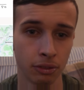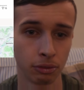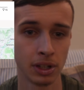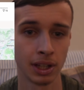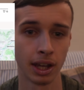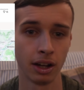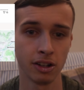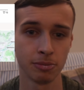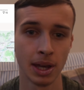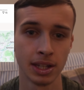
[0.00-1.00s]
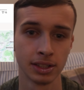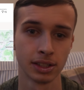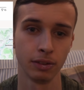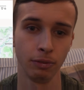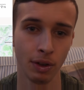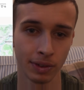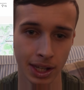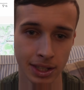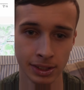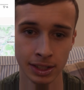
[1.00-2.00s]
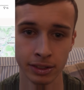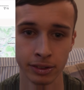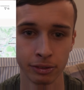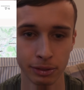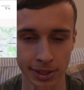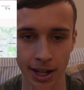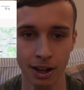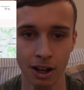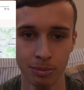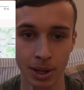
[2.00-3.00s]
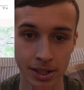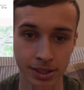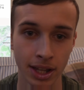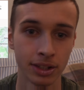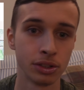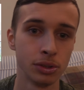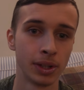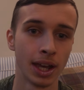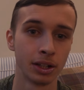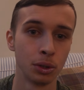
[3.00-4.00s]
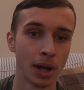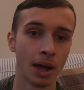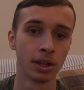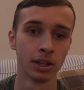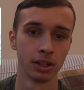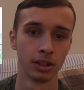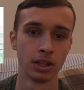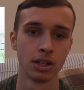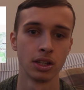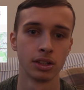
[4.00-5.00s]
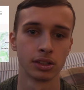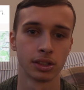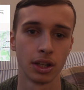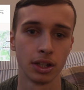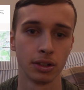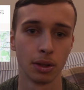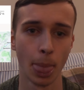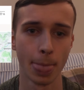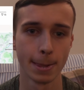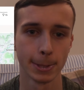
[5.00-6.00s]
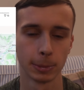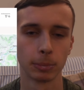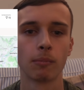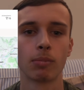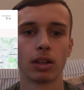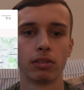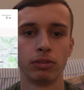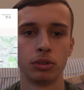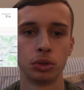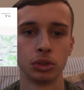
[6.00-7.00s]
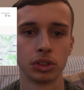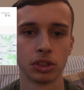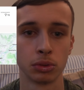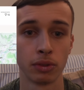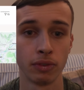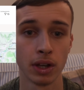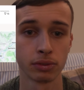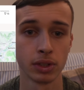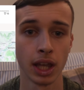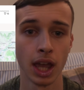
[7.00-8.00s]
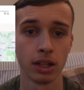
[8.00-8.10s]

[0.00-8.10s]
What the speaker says: 3K at half pace, 5K easy, 3K at half pace, then 2K cooldown. So for sort of the first 3K,